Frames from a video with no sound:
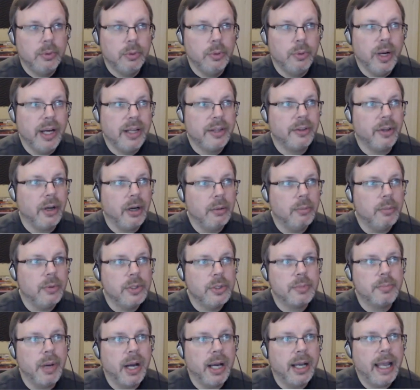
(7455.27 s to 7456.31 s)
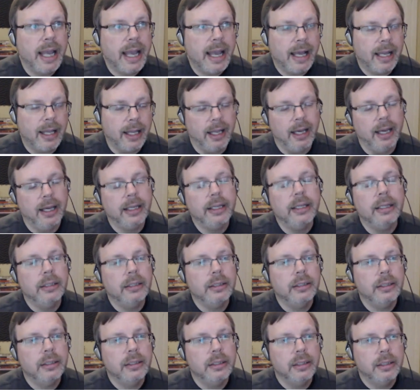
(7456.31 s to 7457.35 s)
who I thought was my ally,
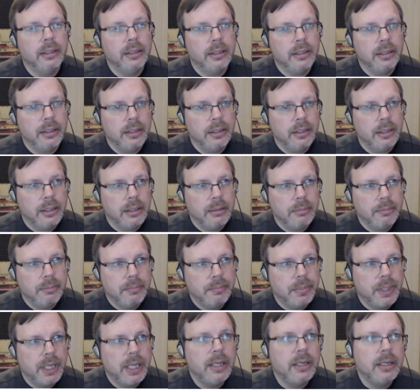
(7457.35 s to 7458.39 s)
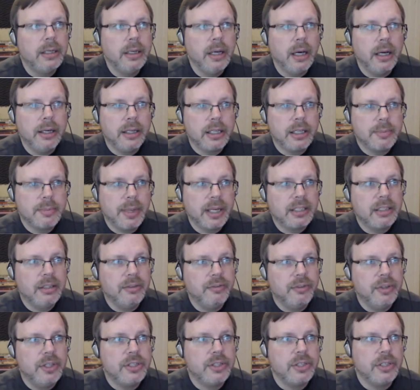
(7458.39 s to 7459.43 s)
paid an
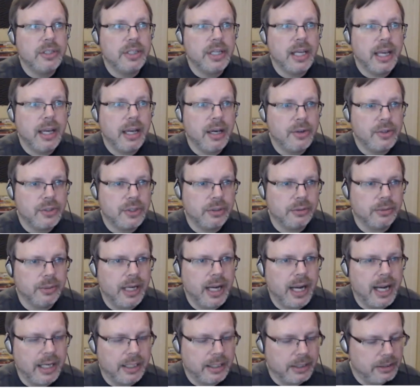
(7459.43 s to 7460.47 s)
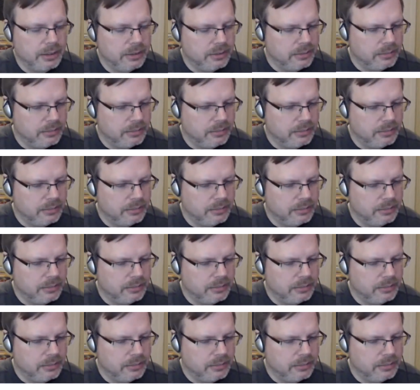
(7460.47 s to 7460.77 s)
unexpected visit to House Arak.